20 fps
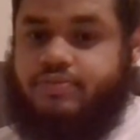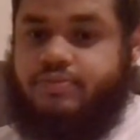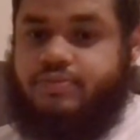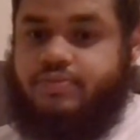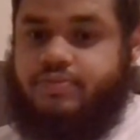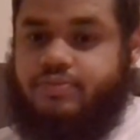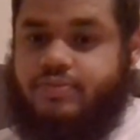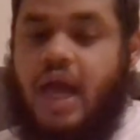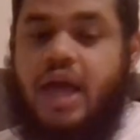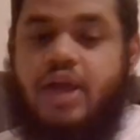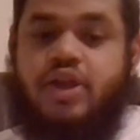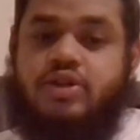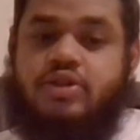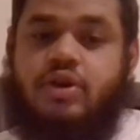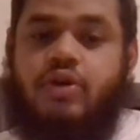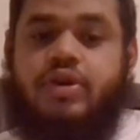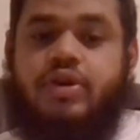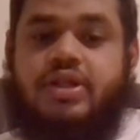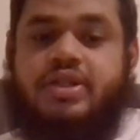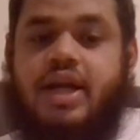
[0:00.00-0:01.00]
I just
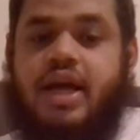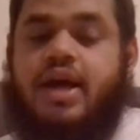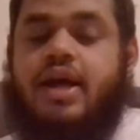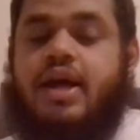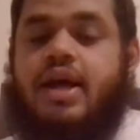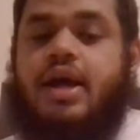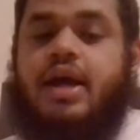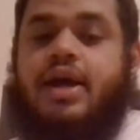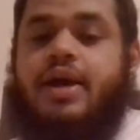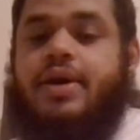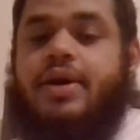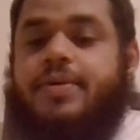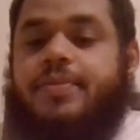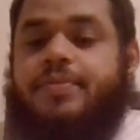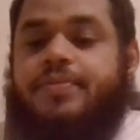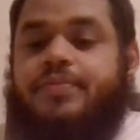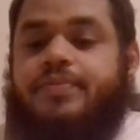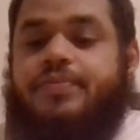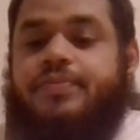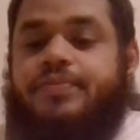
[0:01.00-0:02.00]
noticed that
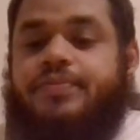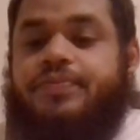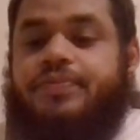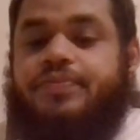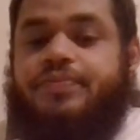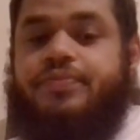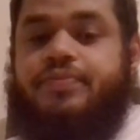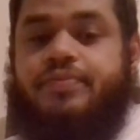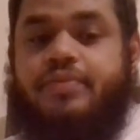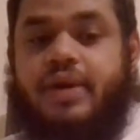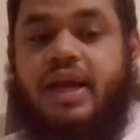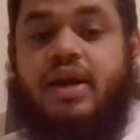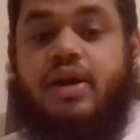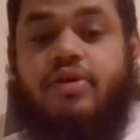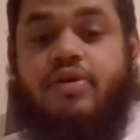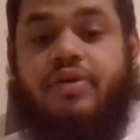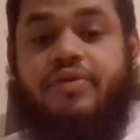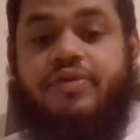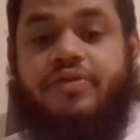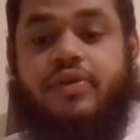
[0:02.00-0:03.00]
Blake
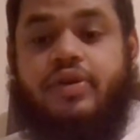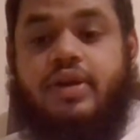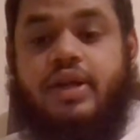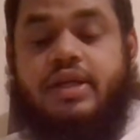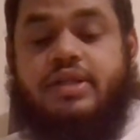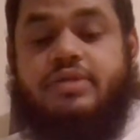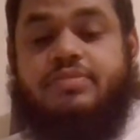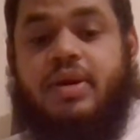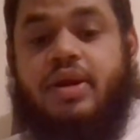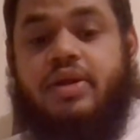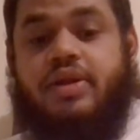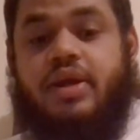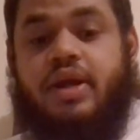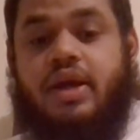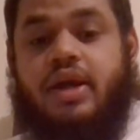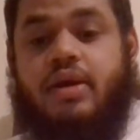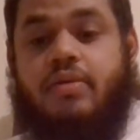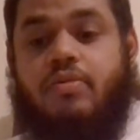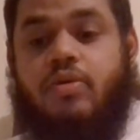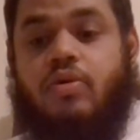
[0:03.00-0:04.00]
Griffin is better than
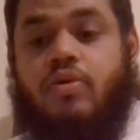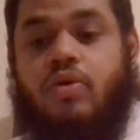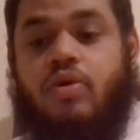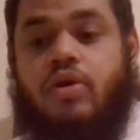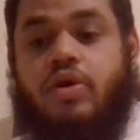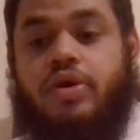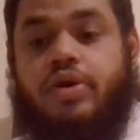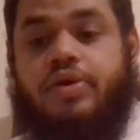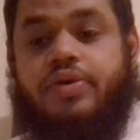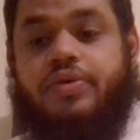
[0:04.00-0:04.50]
Kemba Walker.